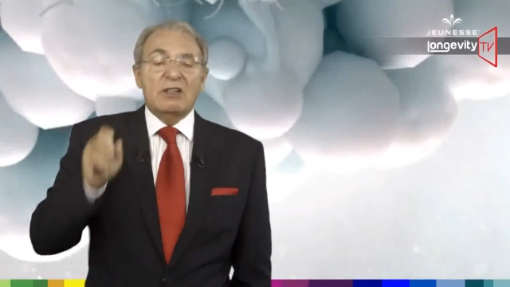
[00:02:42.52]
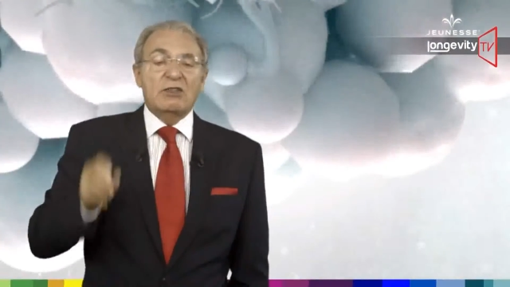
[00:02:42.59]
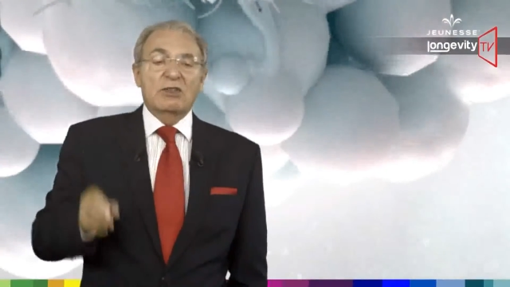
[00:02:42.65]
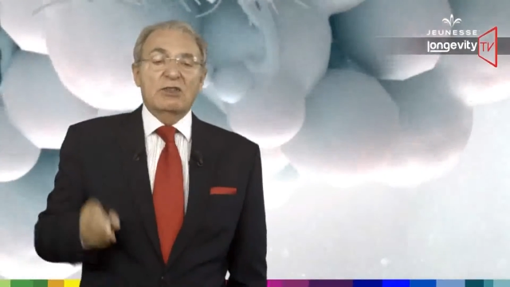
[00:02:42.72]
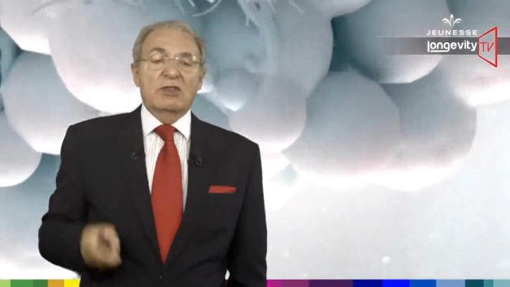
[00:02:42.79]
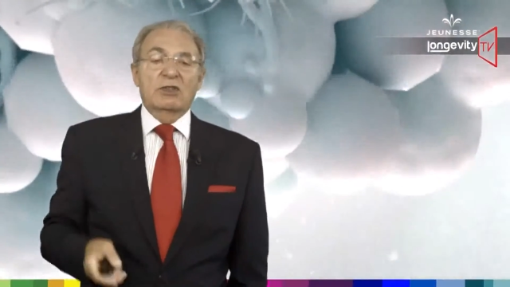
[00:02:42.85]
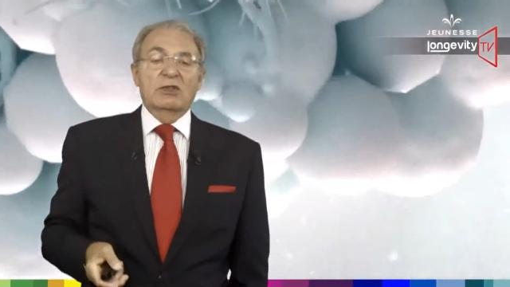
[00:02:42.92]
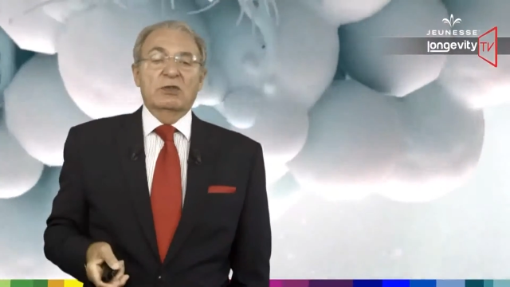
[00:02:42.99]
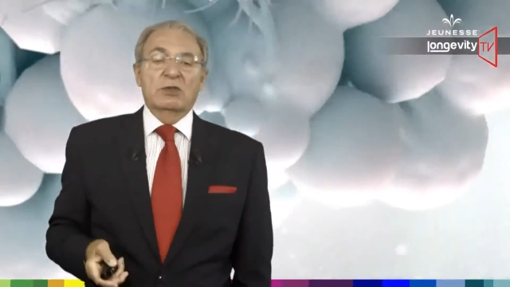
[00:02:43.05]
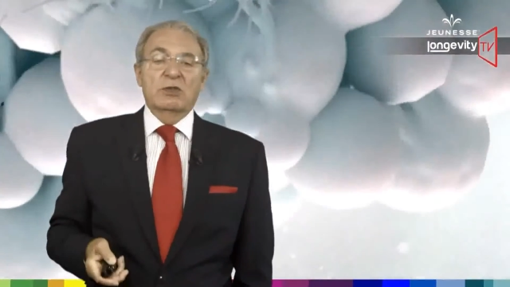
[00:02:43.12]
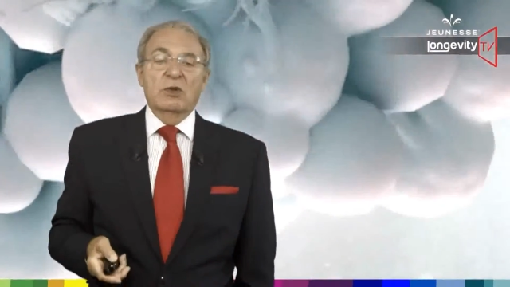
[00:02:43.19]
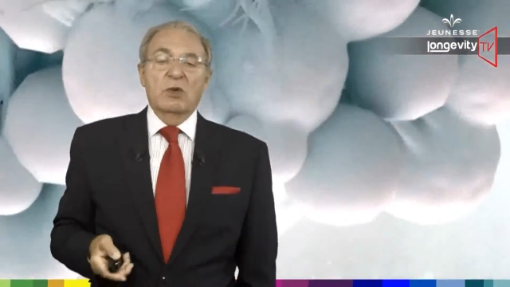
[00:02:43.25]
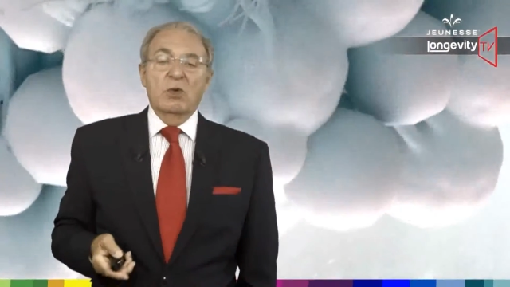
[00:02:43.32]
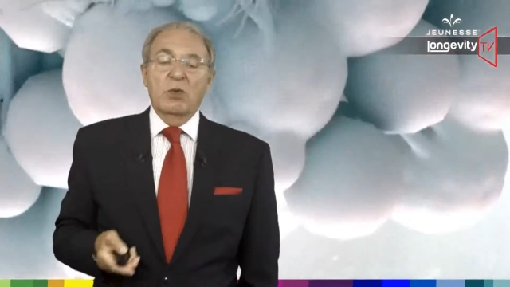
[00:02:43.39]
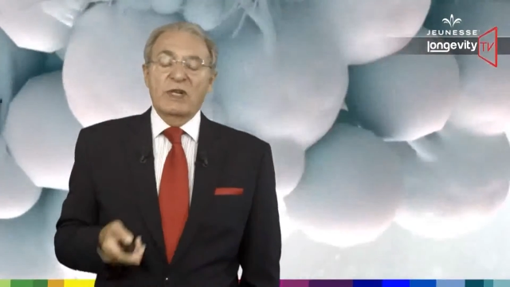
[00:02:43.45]
to do
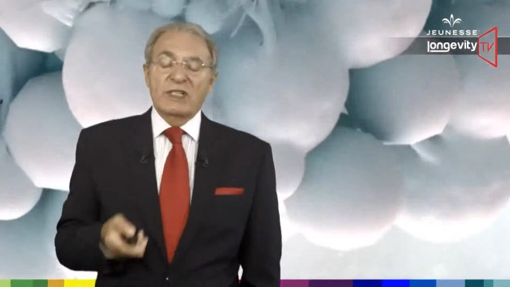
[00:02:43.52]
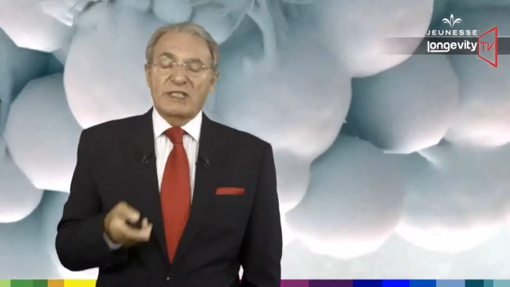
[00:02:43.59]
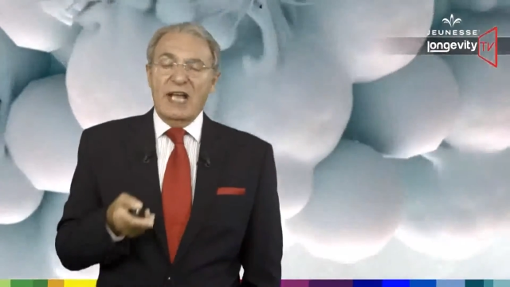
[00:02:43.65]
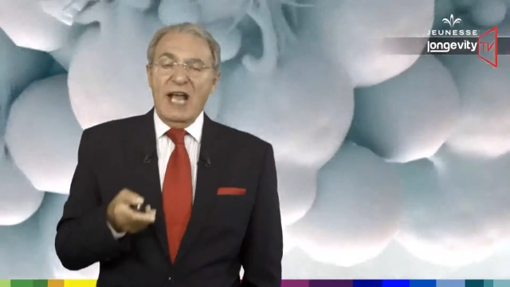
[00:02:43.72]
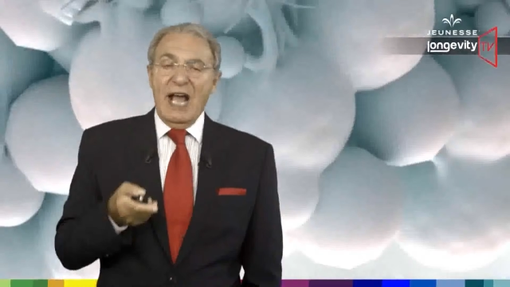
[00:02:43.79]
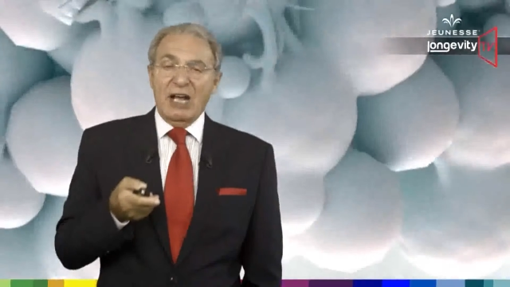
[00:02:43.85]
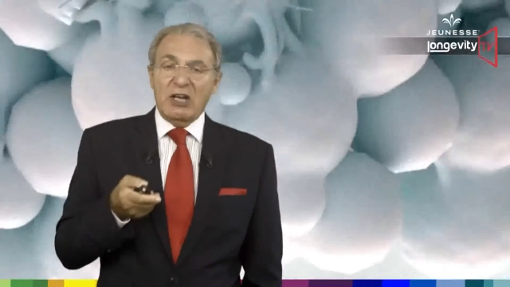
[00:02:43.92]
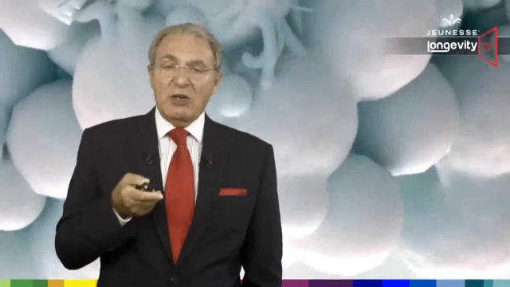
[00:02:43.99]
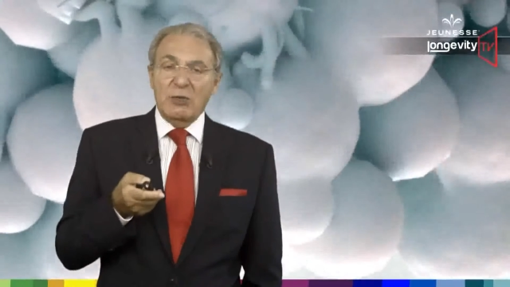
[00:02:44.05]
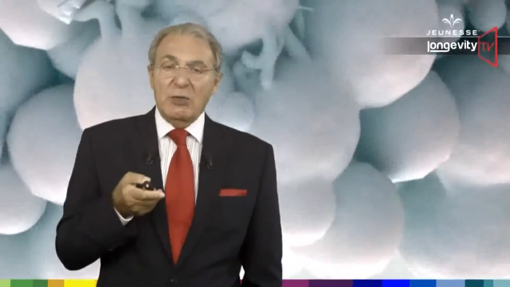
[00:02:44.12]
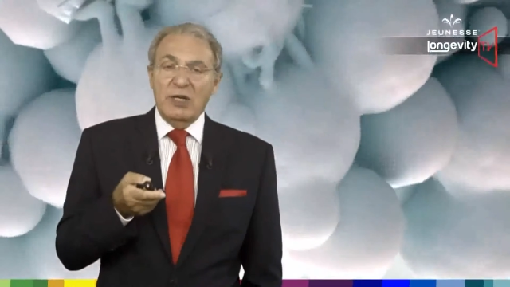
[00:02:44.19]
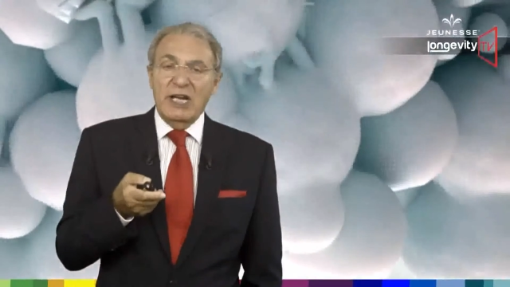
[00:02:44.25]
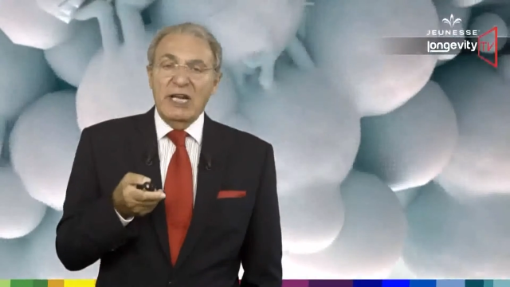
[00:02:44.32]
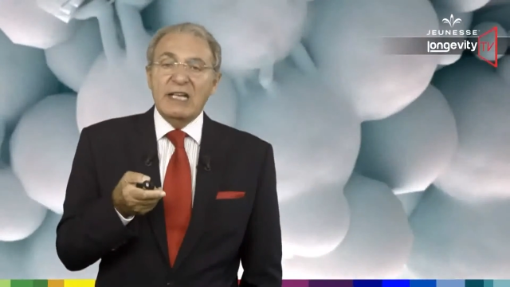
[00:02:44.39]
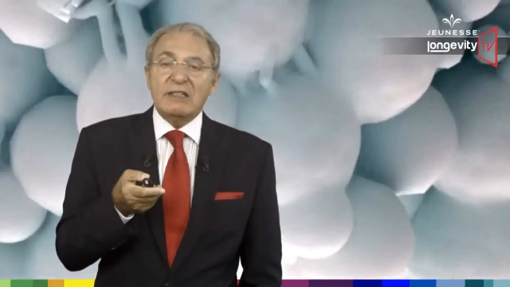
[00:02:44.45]
with
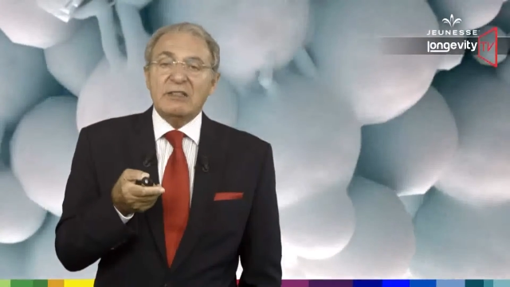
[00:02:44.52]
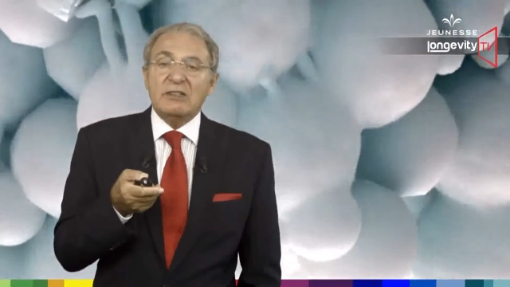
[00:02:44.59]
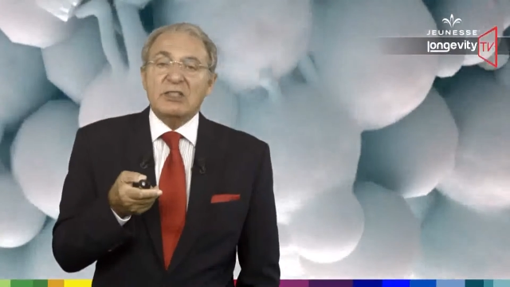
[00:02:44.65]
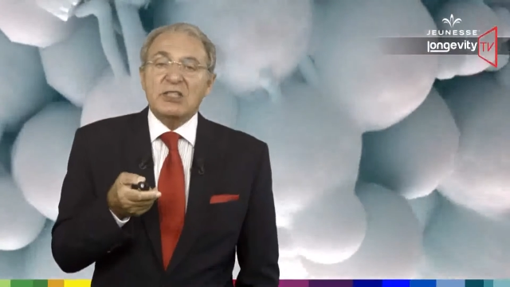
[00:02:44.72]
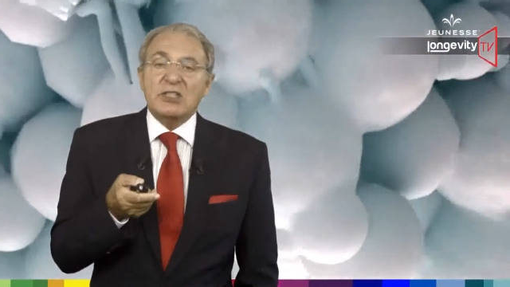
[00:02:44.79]
accumulated